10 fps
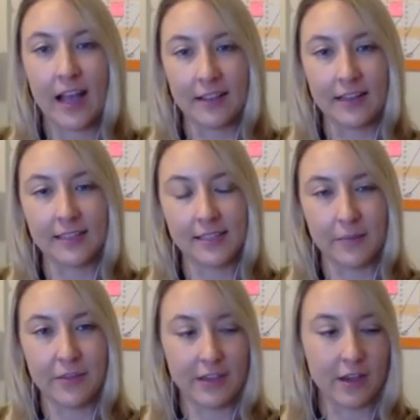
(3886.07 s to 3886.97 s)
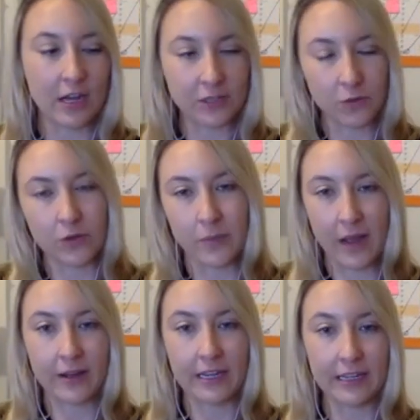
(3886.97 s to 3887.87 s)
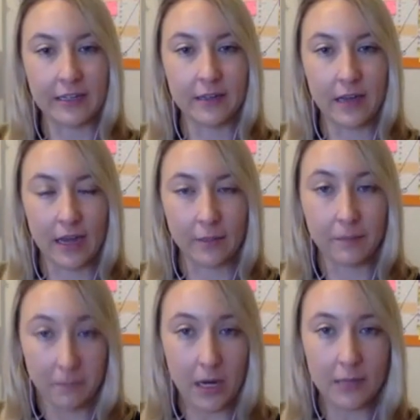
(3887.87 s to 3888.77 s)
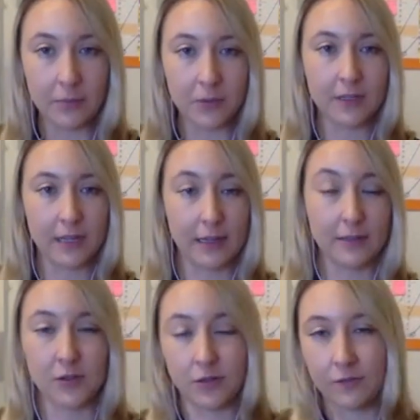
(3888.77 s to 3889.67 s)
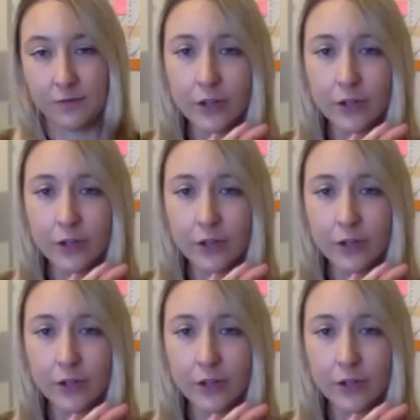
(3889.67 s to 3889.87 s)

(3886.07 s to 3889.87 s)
And that's something I talk about in my book, and sort of,